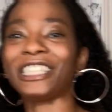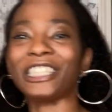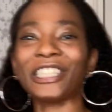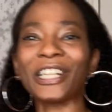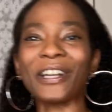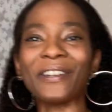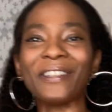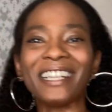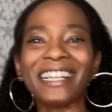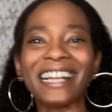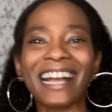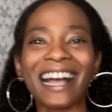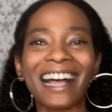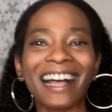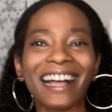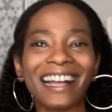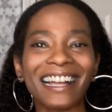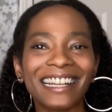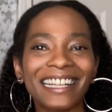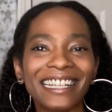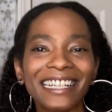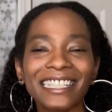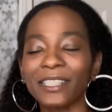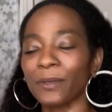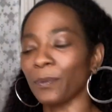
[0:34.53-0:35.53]
show you
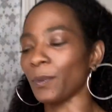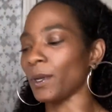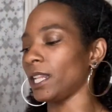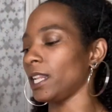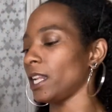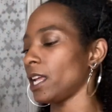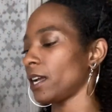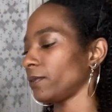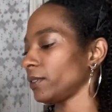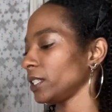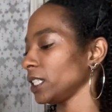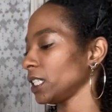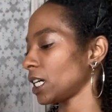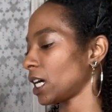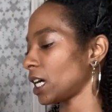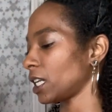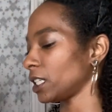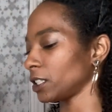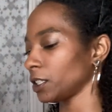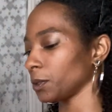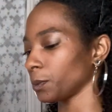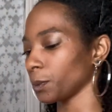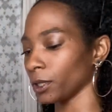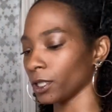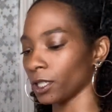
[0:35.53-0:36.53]
guys what lovely
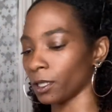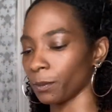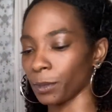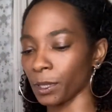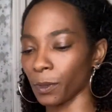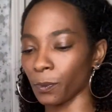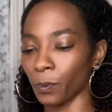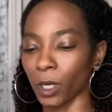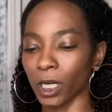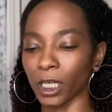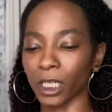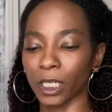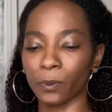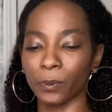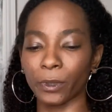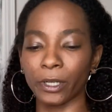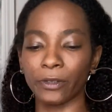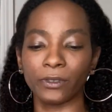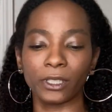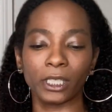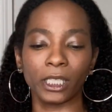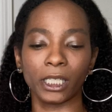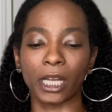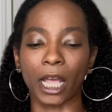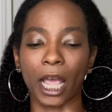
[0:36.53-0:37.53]
colors we're going to be working
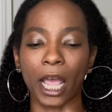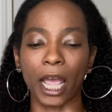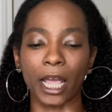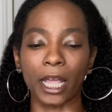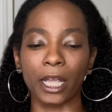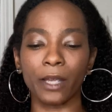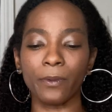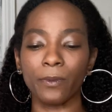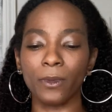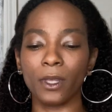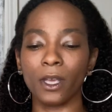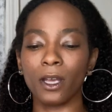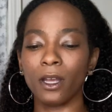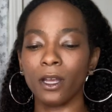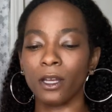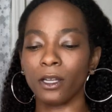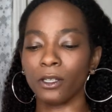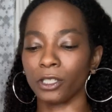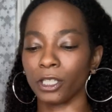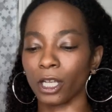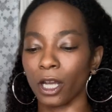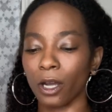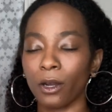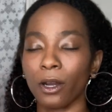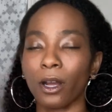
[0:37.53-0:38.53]
with today.
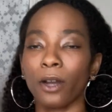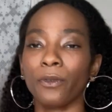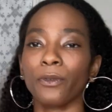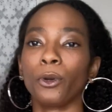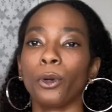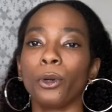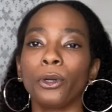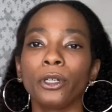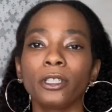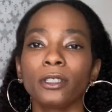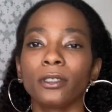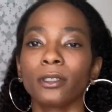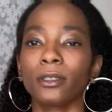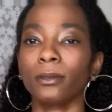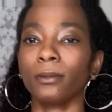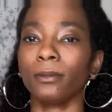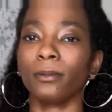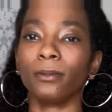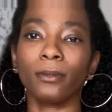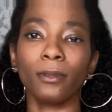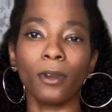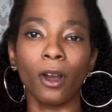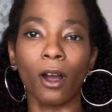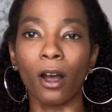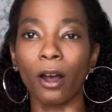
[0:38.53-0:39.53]
So of course,
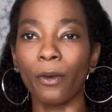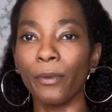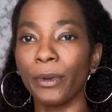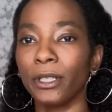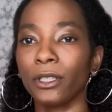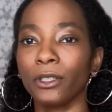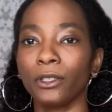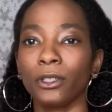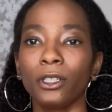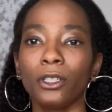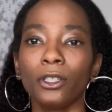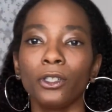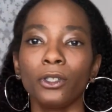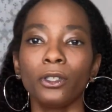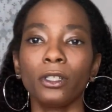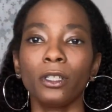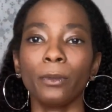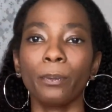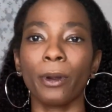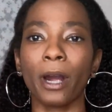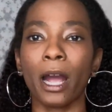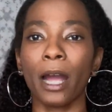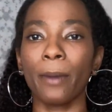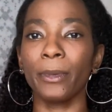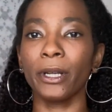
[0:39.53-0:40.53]
always going to use the
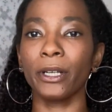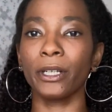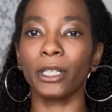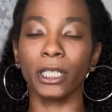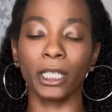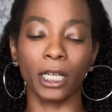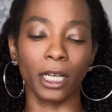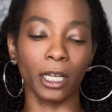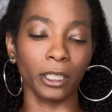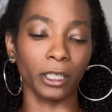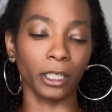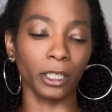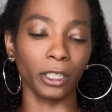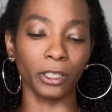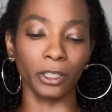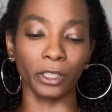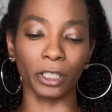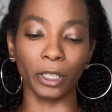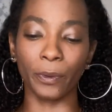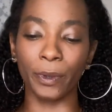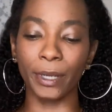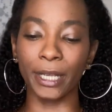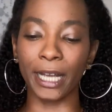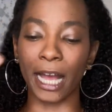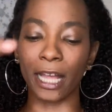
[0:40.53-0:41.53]
primary color.
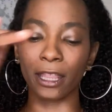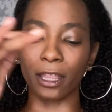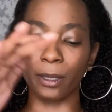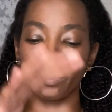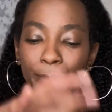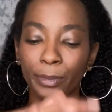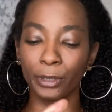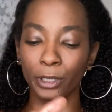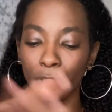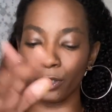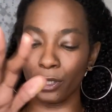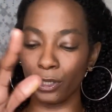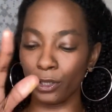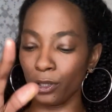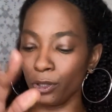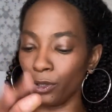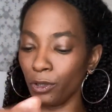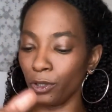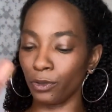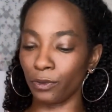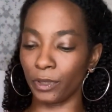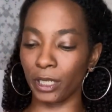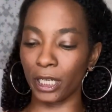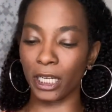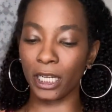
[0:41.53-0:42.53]
So we got the blue,
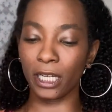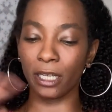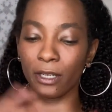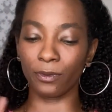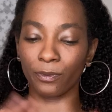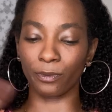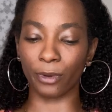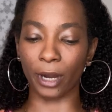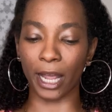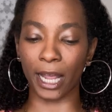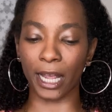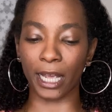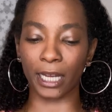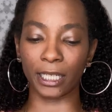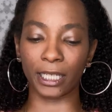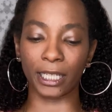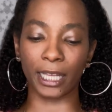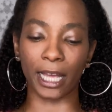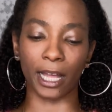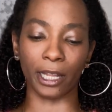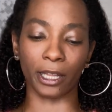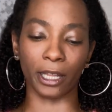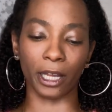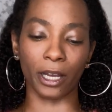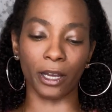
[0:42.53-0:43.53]
green, red,
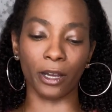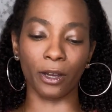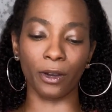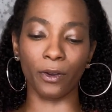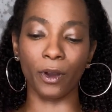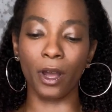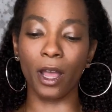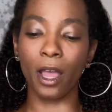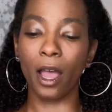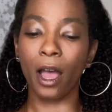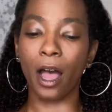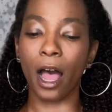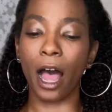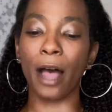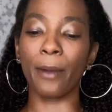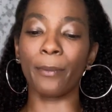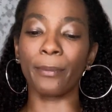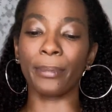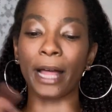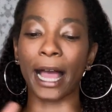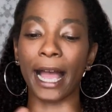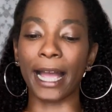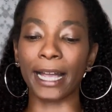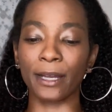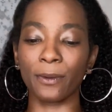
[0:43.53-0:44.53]
yellow,
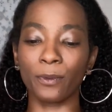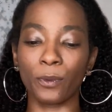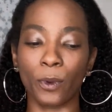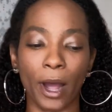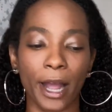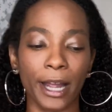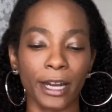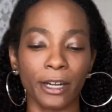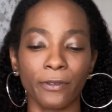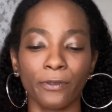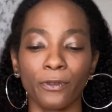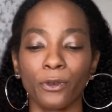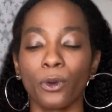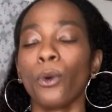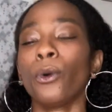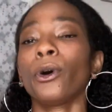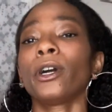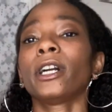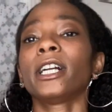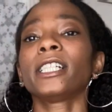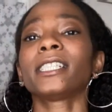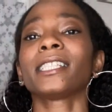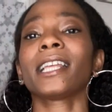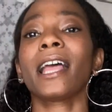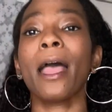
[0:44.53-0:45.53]
black and white, of
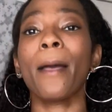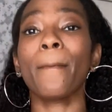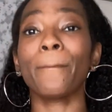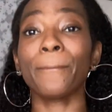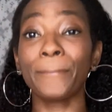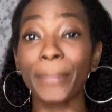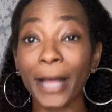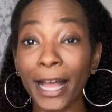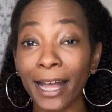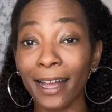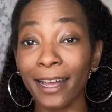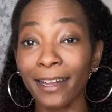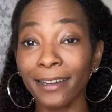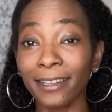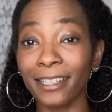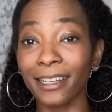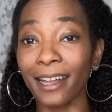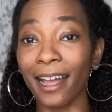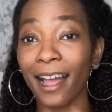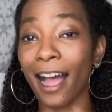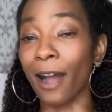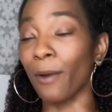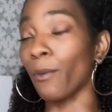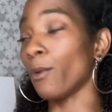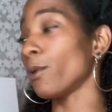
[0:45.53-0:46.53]
course. But I